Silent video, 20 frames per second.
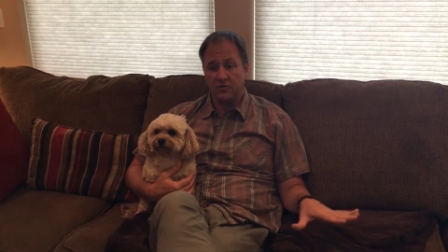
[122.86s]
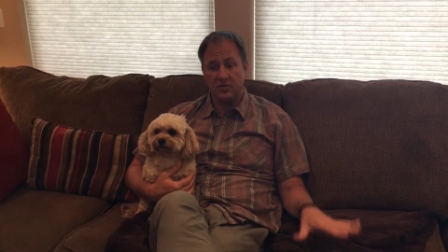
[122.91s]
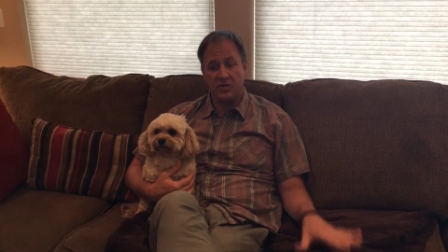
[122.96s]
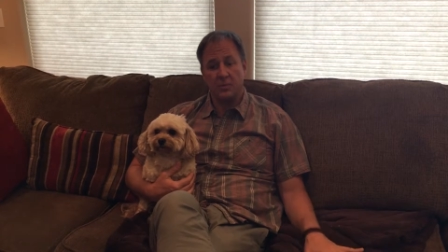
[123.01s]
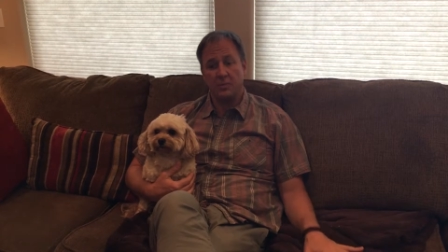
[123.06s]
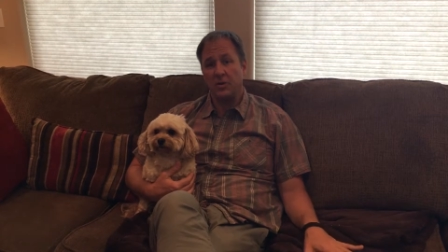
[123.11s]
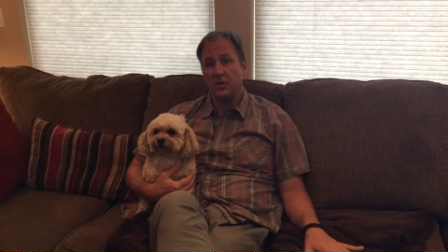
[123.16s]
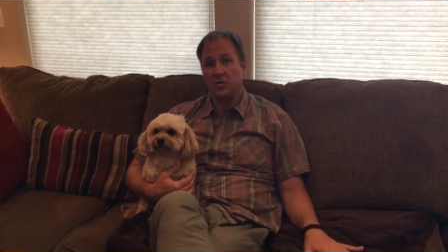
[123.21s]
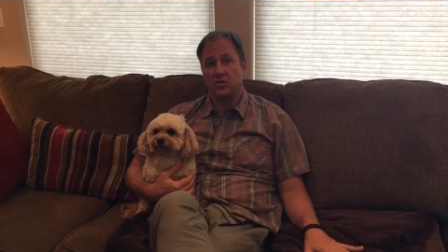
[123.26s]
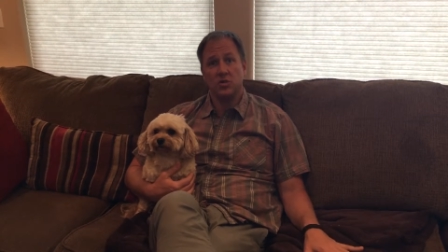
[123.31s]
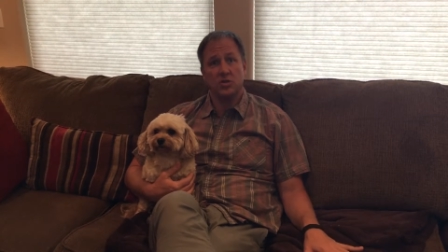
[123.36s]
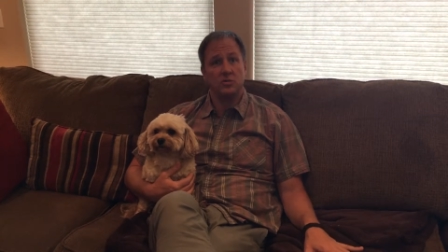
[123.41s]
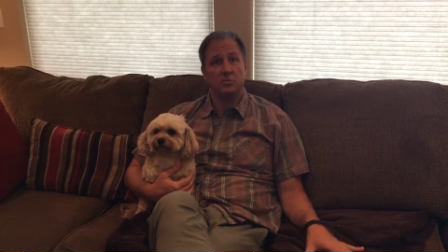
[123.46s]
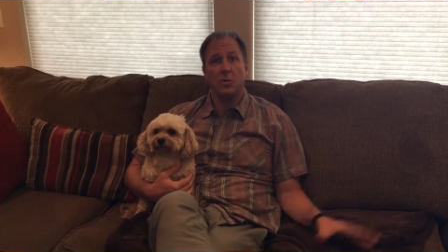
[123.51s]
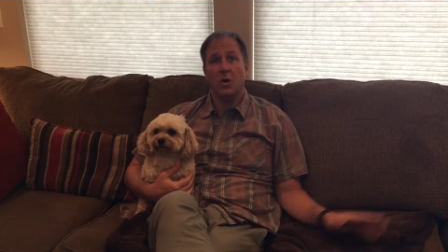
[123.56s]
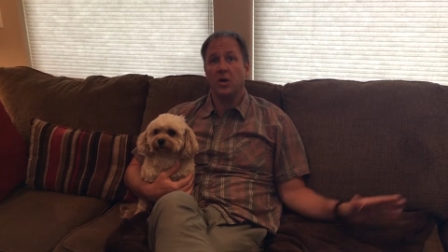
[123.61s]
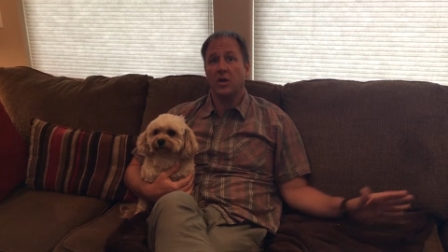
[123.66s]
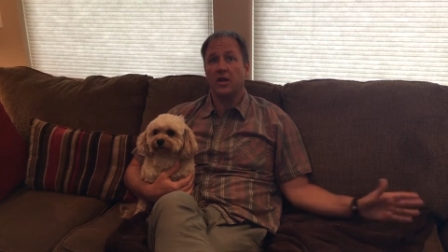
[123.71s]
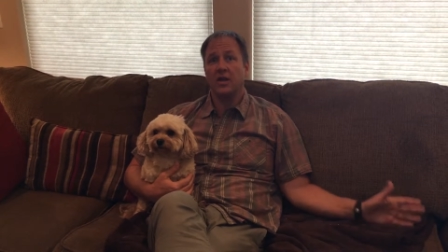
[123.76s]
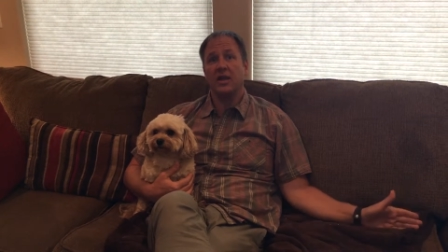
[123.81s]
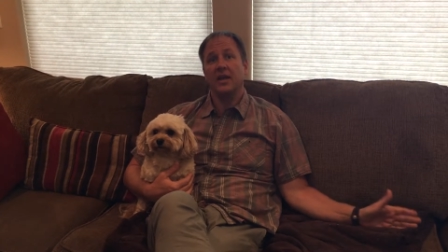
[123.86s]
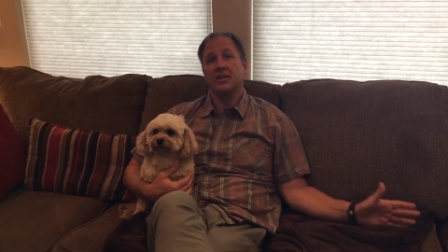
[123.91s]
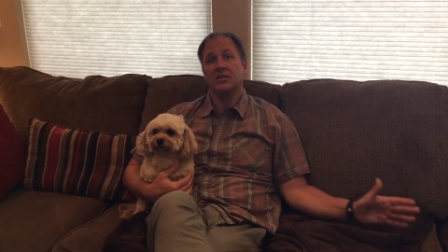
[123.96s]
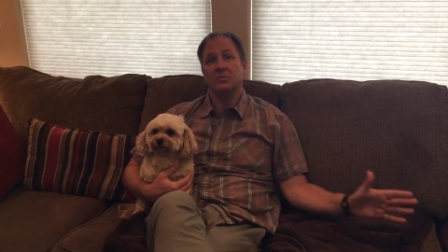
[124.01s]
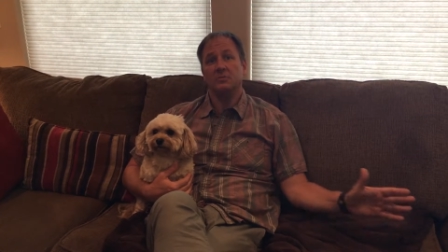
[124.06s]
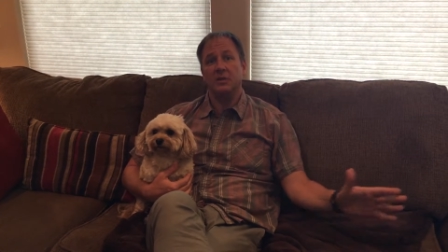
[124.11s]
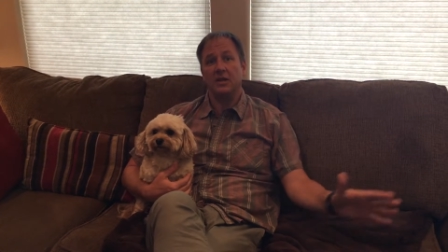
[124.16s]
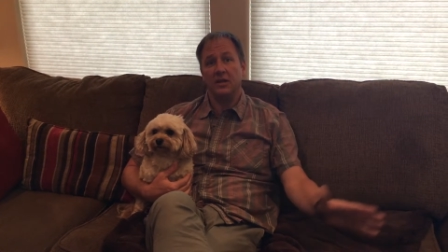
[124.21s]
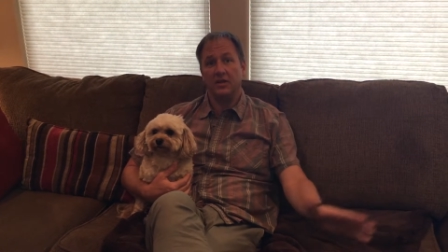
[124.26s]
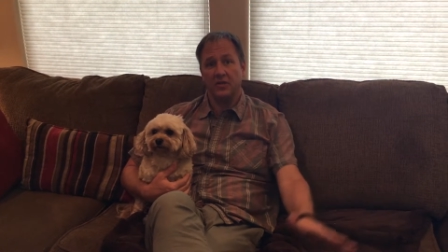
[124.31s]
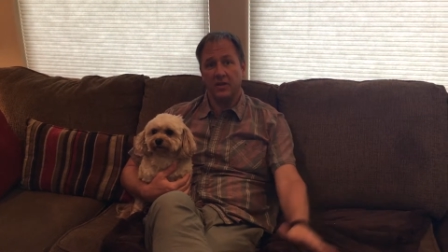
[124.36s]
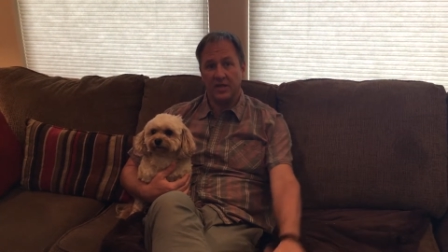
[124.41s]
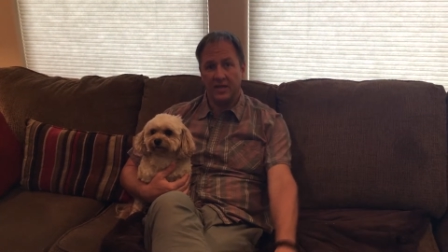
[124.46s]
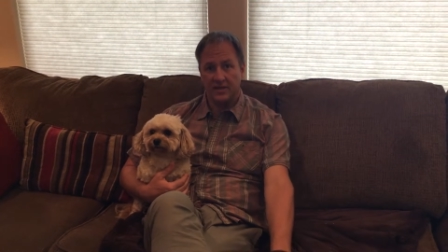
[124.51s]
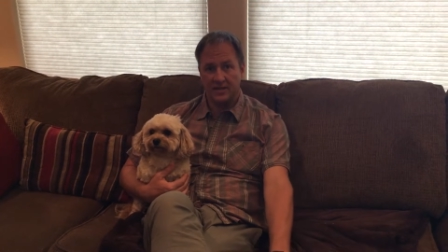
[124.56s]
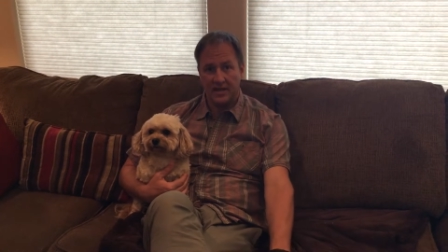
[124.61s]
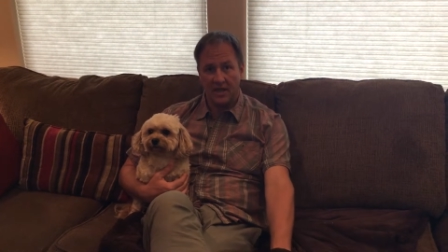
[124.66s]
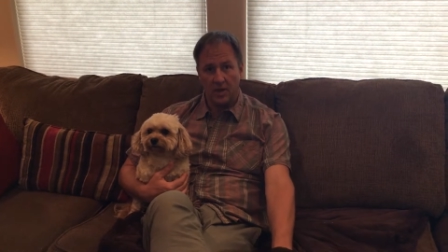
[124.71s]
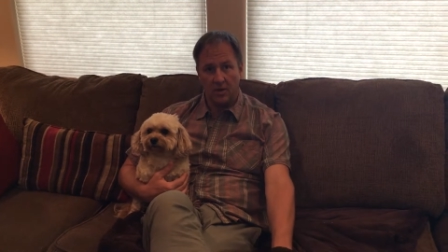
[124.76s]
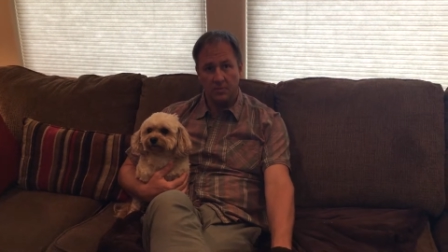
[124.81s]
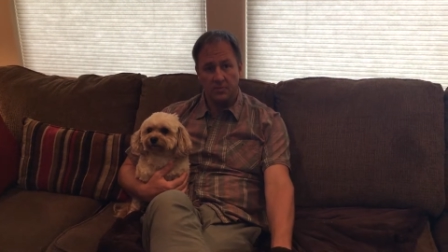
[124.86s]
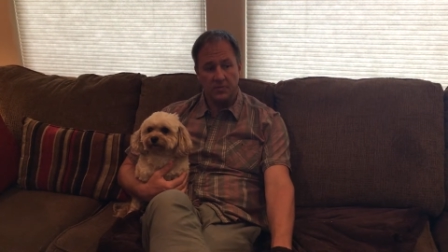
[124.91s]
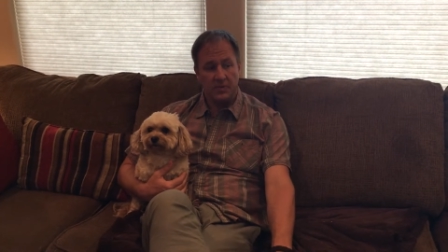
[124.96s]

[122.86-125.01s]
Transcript: if he's up here and he starts barking, he has to immediately get down.